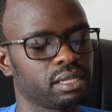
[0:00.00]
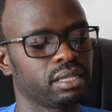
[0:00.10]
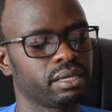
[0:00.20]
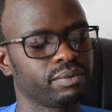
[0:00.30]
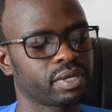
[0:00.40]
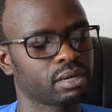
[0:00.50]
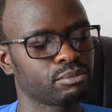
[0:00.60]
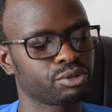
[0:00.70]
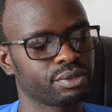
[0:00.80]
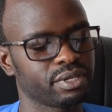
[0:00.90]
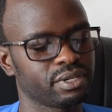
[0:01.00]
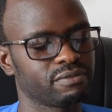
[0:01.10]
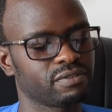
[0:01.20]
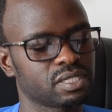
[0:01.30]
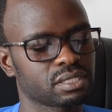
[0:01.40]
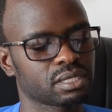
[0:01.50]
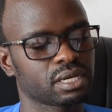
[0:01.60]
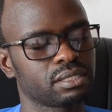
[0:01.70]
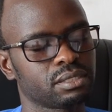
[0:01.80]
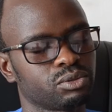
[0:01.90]
Then we come to the inverter
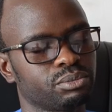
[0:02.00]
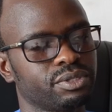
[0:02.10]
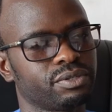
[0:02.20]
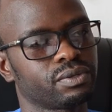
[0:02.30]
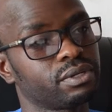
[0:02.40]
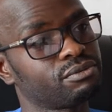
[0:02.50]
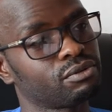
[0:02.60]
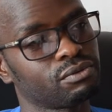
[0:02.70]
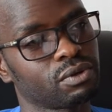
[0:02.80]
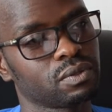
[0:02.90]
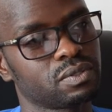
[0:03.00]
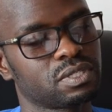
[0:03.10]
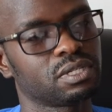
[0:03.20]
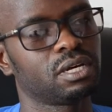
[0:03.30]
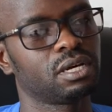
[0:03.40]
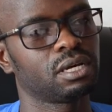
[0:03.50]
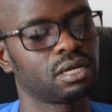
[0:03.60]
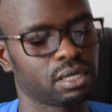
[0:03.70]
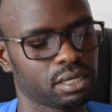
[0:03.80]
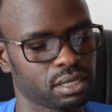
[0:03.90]
size, it will be a 24 volts.
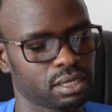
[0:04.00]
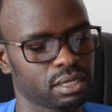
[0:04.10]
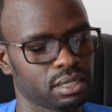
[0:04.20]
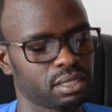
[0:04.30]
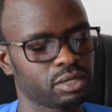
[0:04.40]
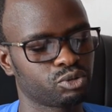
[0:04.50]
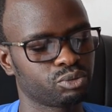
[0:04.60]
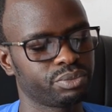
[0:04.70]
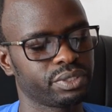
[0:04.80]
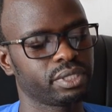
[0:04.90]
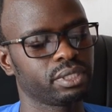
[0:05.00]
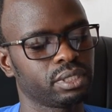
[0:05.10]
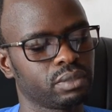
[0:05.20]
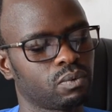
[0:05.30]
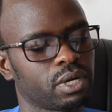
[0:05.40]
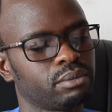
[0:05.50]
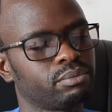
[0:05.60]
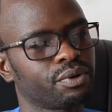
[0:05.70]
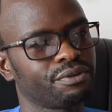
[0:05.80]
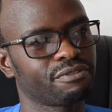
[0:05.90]
That will be
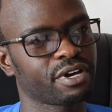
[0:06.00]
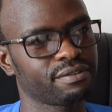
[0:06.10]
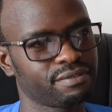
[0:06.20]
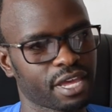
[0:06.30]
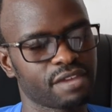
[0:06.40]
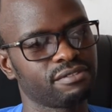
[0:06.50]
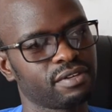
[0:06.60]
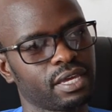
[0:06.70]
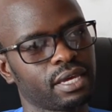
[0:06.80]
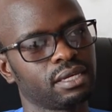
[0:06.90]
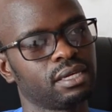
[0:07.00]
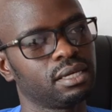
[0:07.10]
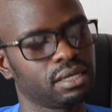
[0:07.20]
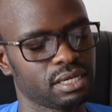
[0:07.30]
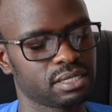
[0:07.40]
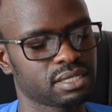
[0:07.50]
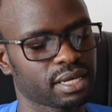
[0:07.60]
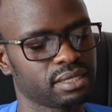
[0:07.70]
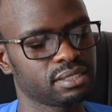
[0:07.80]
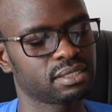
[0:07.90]
1.5 kVA in
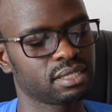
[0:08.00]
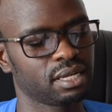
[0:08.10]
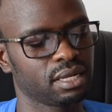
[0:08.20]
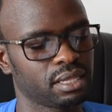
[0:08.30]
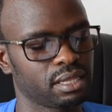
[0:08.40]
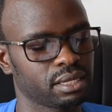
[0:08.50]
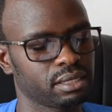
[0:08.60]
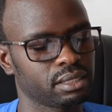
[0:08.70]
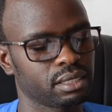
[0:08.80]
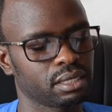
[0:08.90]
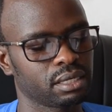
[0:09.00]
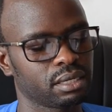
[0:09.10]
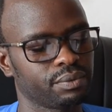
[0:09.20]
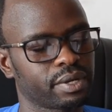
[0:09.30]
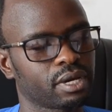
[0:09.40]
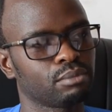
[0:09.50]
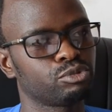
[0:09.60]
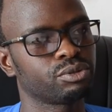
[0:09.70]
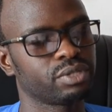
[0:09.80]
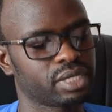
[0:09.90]
size. Then we come to the